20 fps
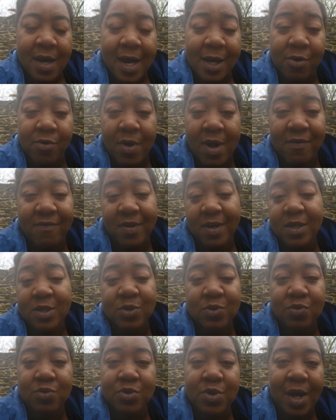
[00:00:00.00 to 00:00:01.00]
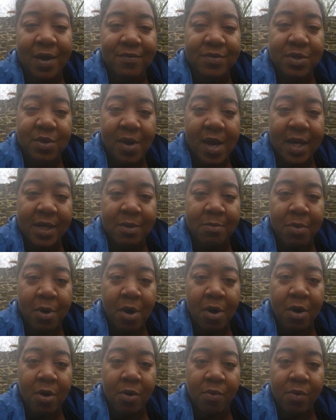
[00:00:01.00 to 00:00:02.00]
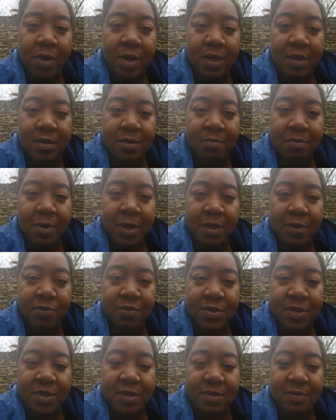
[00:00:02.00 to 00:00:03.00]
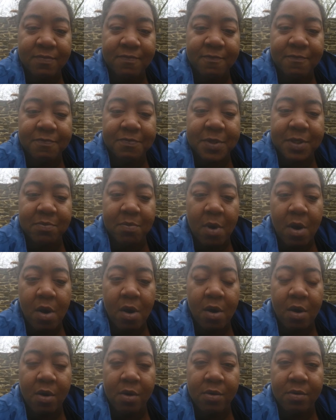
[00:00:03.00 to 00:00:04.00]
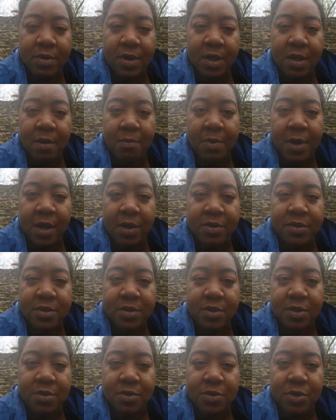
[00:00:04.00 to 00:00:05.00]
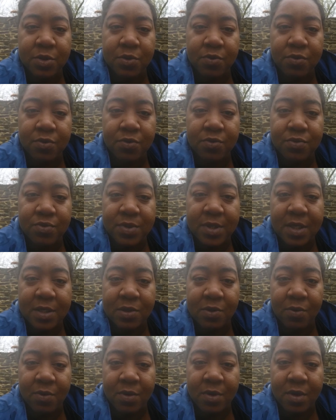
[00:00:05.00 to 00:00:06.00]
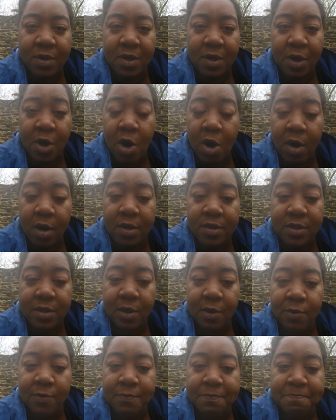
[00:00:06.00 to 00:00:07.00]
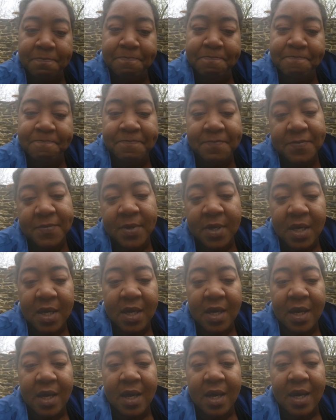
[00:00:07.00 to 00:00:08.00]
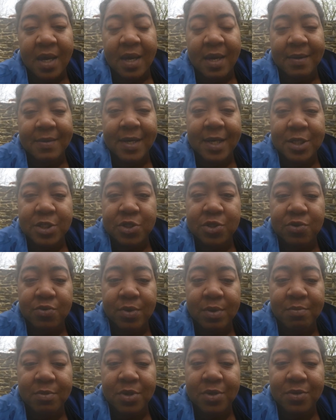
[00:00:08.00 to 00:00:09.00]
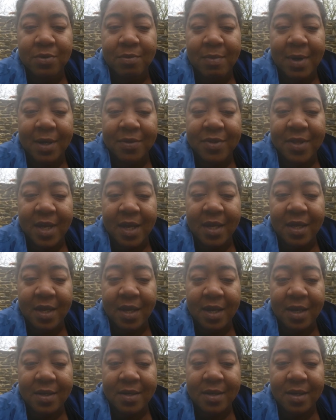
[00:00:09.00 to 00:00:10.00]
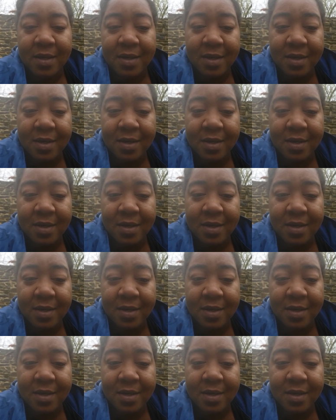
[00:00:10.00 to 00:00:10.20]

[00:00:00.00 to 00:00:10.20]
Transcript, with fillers: I don't have any screwdriver, so I had to borrow one, but it was small in comparison to the screws that's on the cart, so not sure what I'm gonna do about that yet.